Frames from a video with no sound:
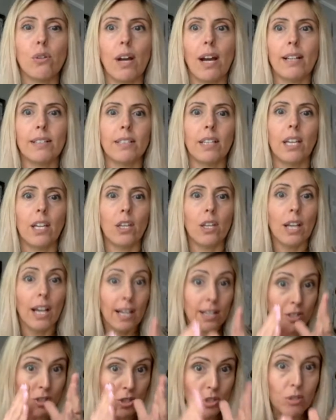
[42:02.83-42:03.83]
you
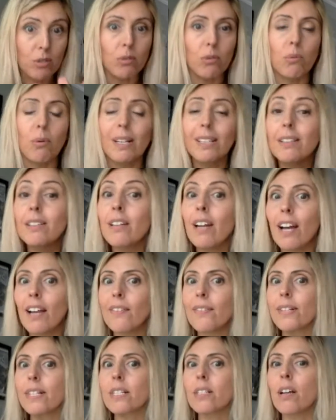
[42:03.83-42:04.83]
as you, what
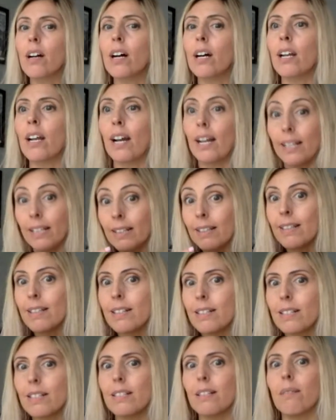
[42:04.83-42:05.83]
drives Sarah in
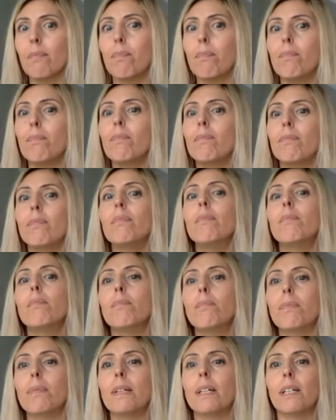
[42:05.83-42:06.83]
this
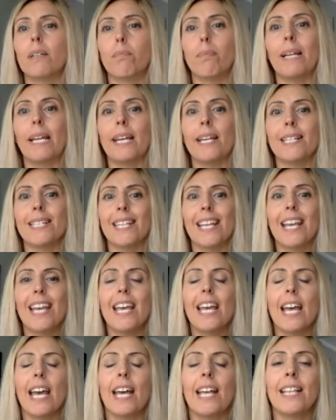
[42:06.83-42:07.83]
place.
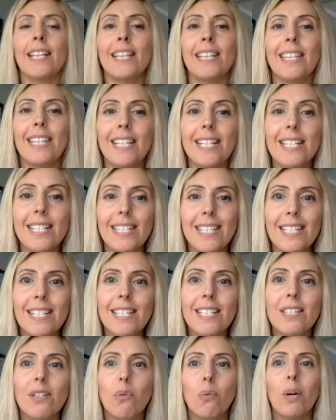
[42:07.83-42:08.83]
And this
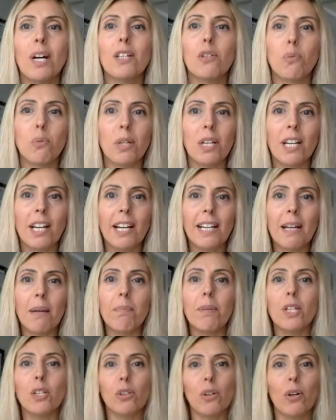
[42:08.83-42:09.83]
is what we're gonna
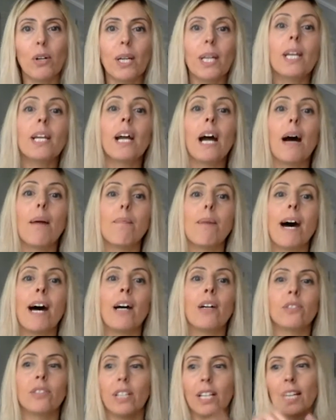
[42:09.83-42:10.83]
be talking
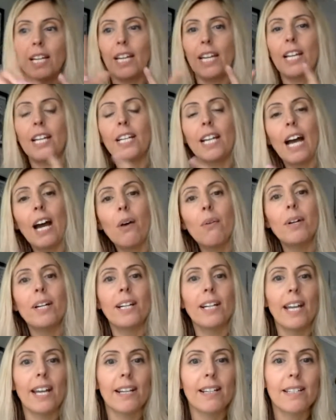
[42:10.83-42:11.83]
about in our
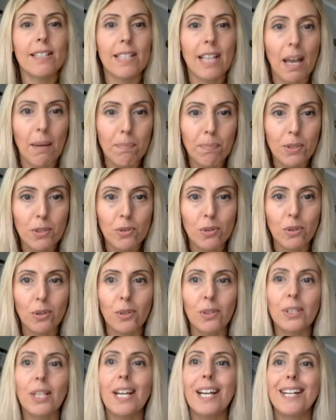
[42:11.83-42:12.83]
next
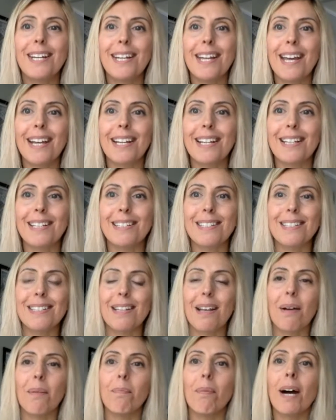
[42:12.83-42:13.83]
episode, next
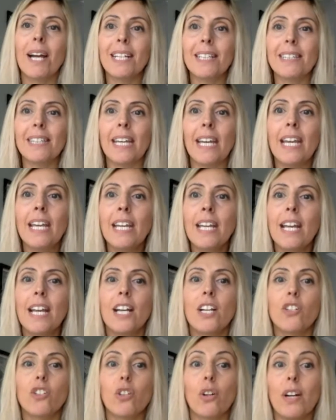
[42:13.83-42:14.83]
Bind Day.
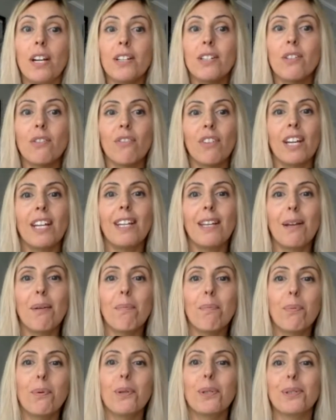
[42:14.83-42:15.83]
So it's very
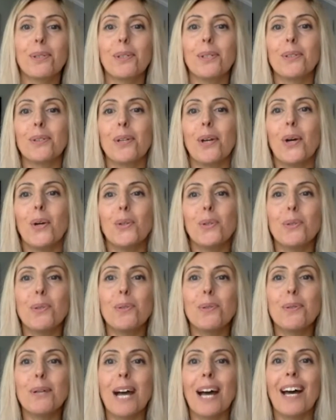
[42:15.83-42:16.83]
important
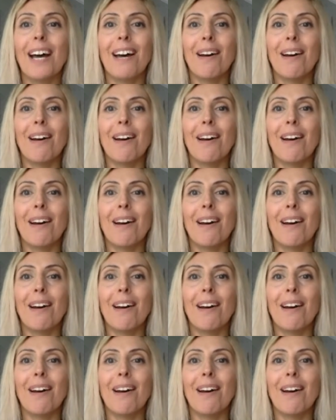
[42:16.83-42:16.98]
to